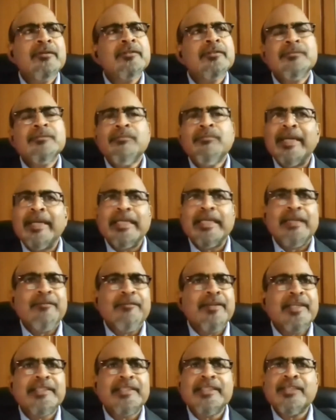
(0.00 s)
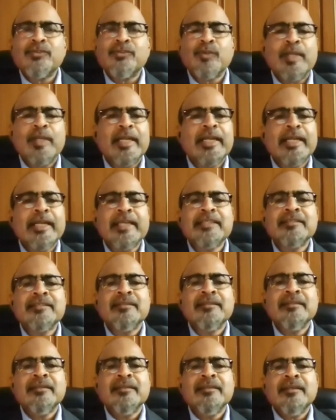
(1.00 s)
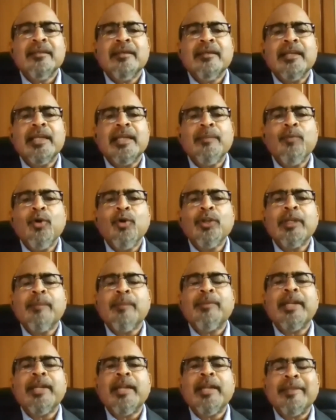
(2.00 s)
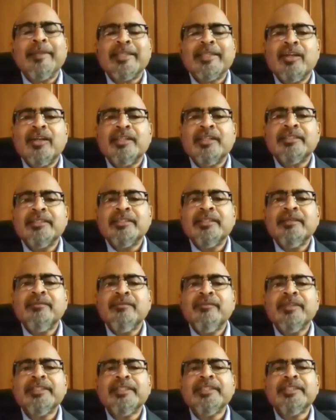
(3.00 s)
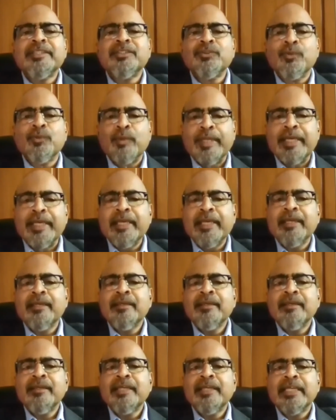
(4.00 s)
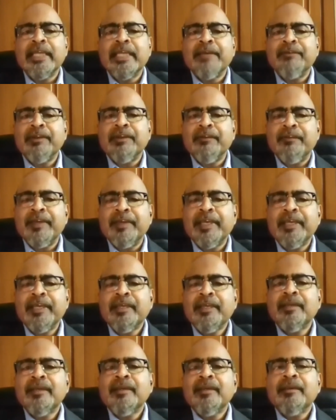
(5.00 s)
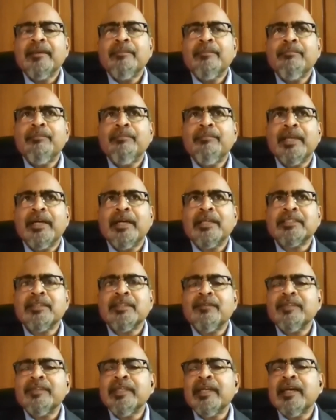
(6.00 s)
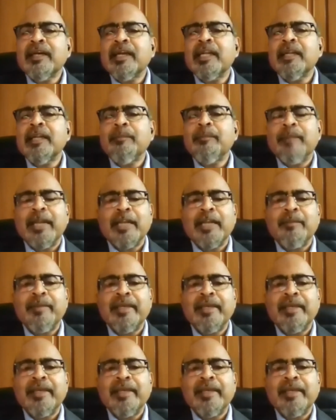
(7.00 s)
by leveraging SuneraTech's remote upgrade methodology, which is unique in every way because of the current pandemic.